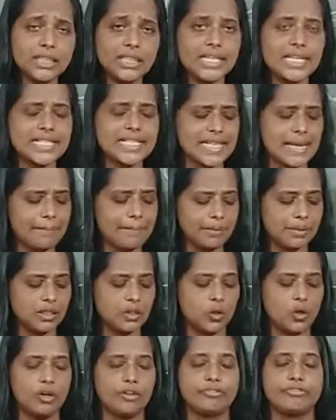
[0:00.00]
example
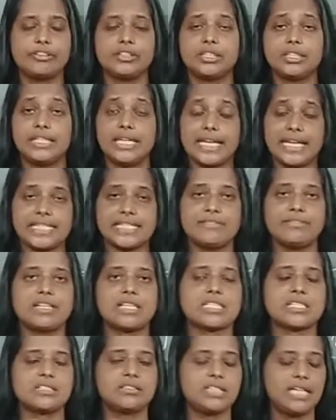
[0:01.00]
of negative
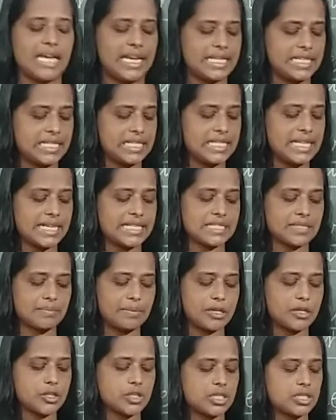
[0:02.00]
externality that is
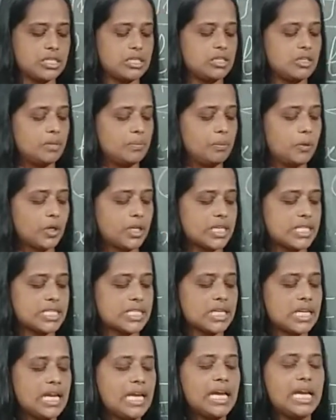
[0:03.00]
mentioned in your book
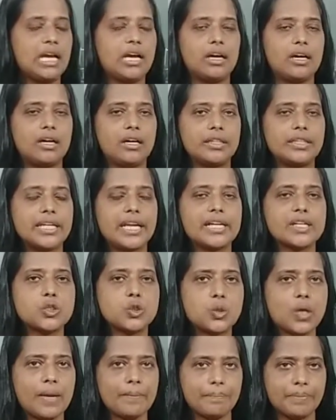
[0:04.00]
is there are
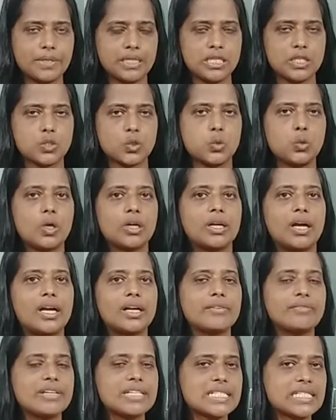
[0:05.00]
two companies who are
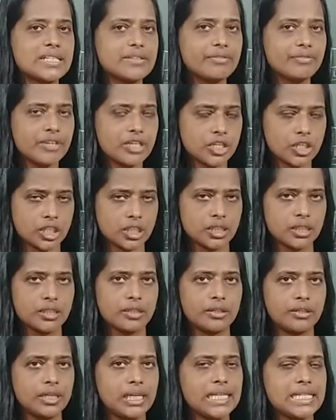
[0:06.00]
harvesting fish,
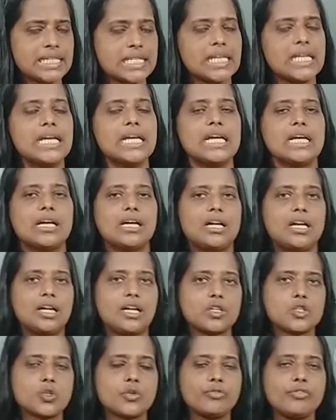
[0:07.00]
right?
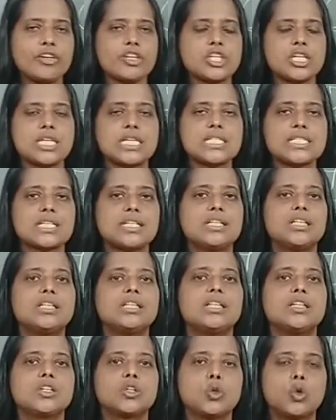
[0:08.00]
So fish is
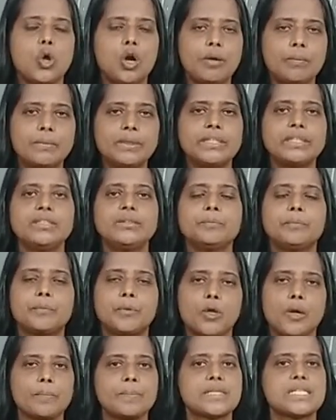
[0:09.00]
a common
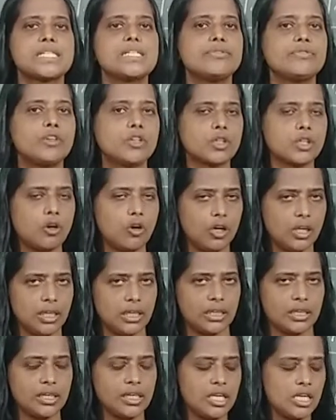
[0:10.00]
property for
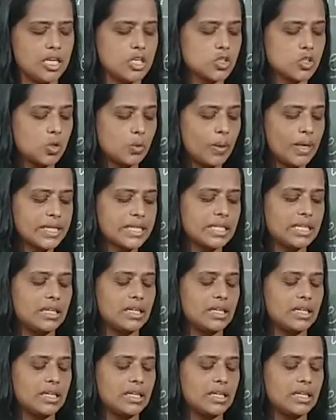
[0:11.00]
all. So what